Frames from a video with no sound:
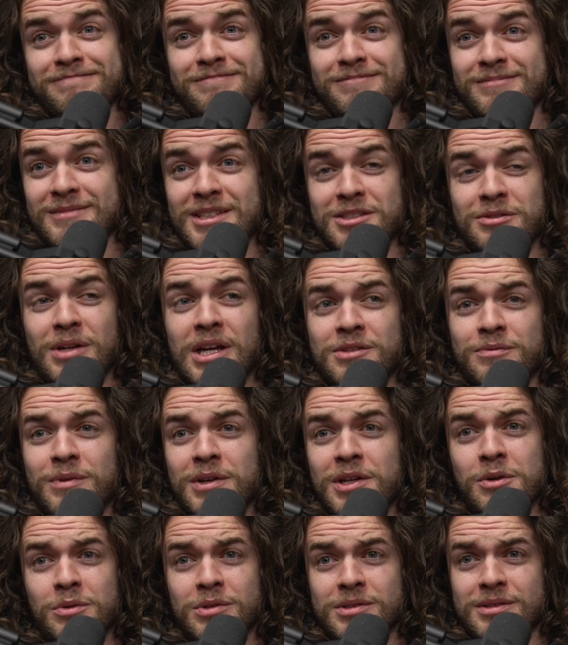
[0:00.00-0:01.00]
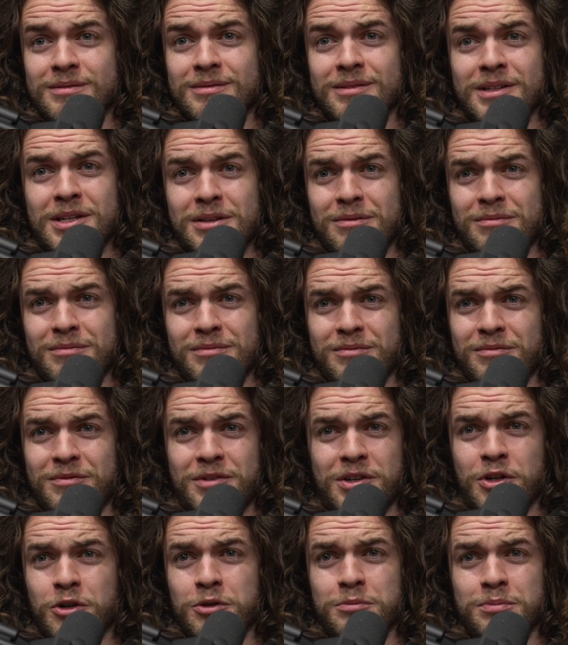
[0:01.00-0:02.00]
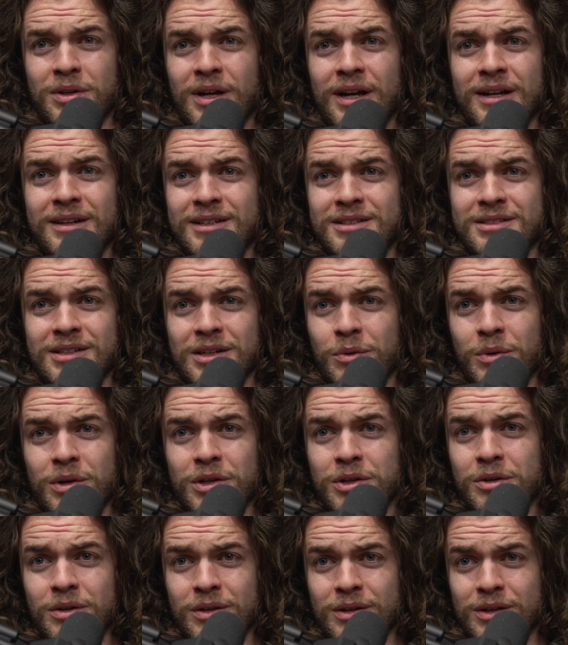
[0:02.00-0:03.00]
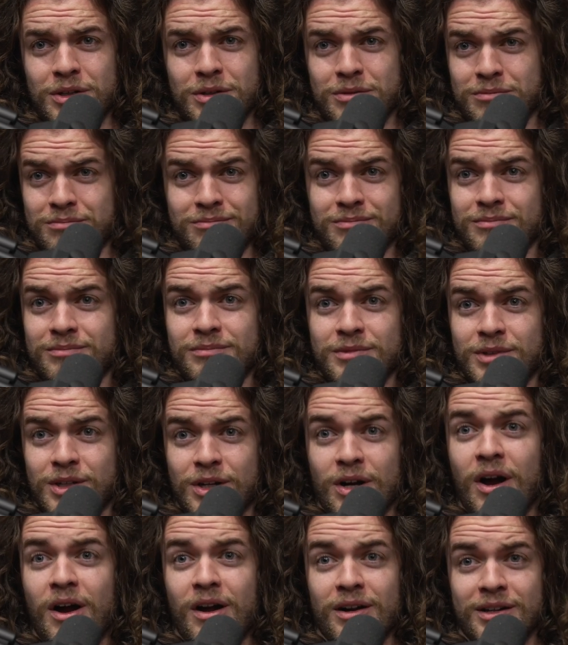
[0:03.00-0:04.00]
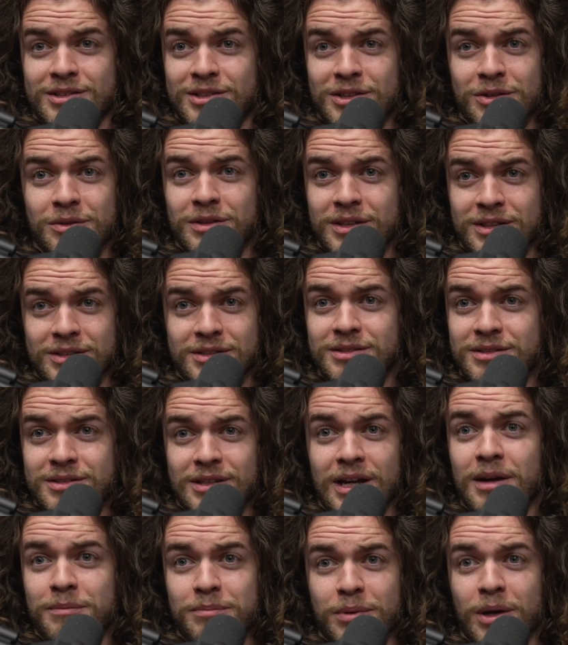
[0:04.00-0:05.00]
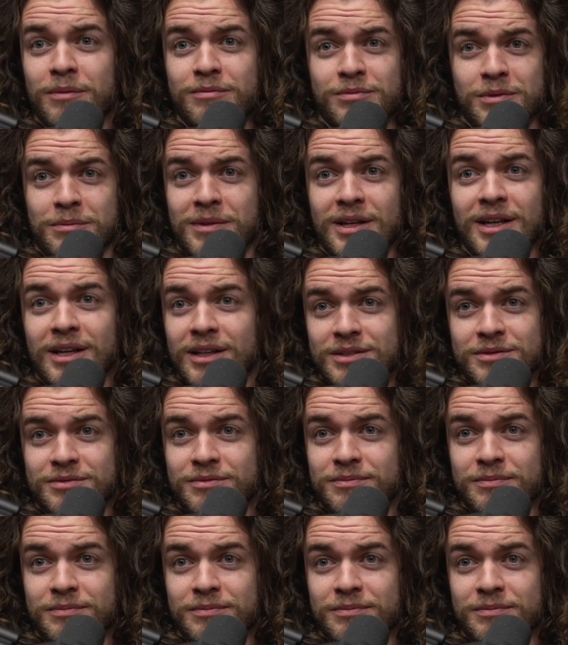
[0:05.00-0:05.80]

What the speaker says: This last video was he cured blindness. Like, where do you? God is the only step up from this,